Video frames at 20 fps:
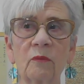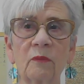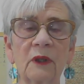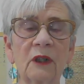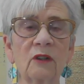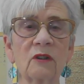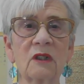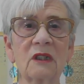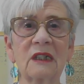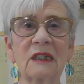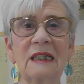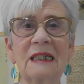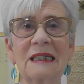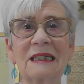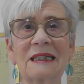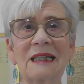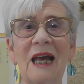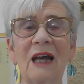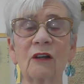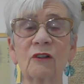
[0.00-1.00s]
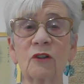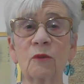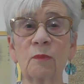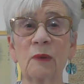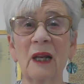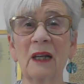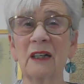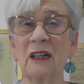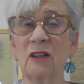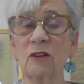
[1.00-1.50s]
because these outer
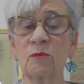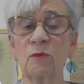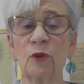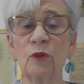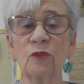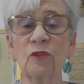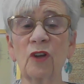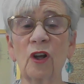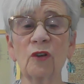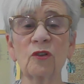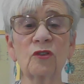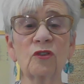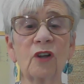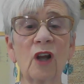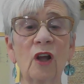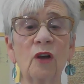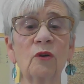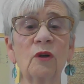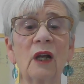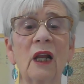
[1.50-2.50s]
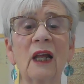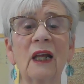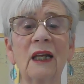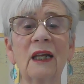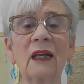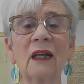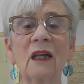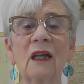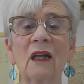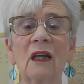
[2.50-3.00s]
planets move so
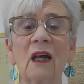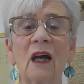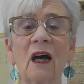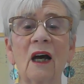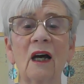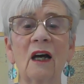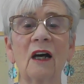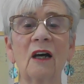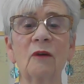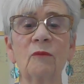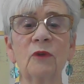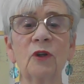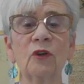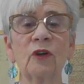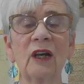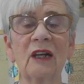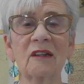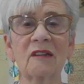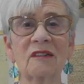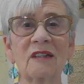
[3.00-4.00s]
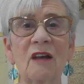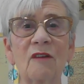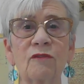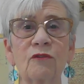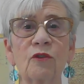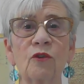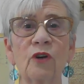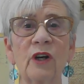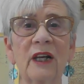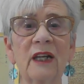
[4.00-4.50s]
slowly, you get
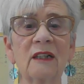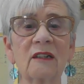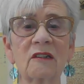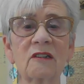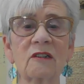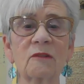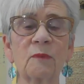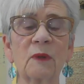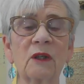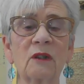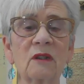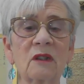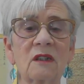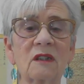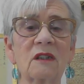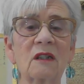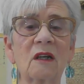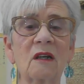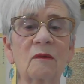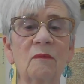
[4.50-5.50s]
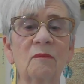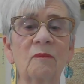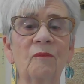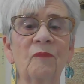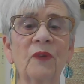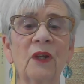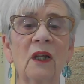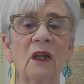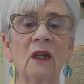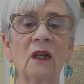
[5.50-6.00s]
several hits because
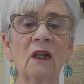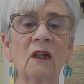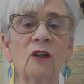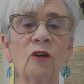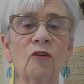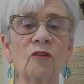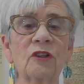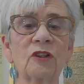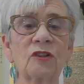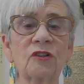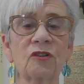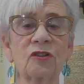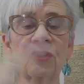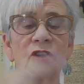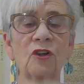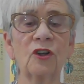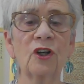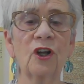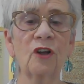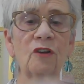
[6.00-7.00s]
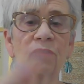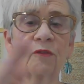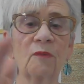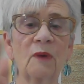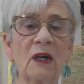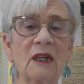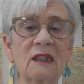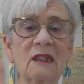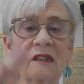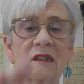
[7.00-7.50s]
Uranus has gone over my